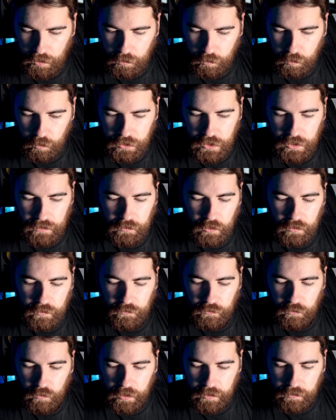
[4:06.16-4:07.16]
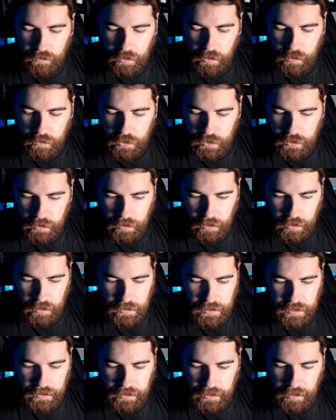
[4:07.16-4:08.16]
Once I've got the three of those uh,
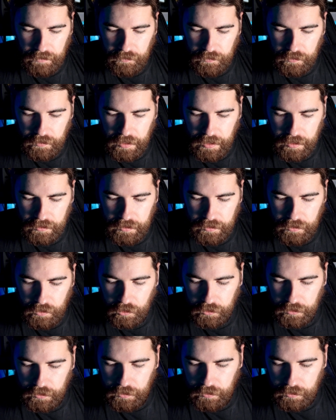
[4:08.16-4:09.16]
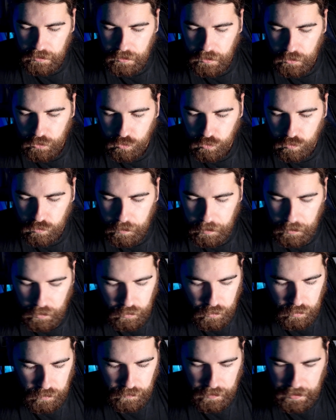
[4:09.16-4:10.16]
together there, then I can group
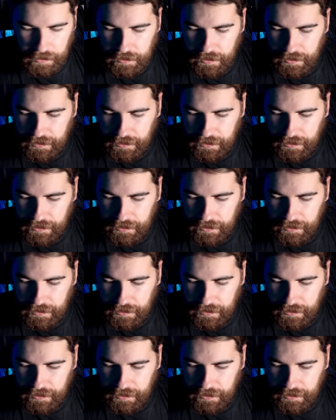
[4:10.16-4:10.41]
all of that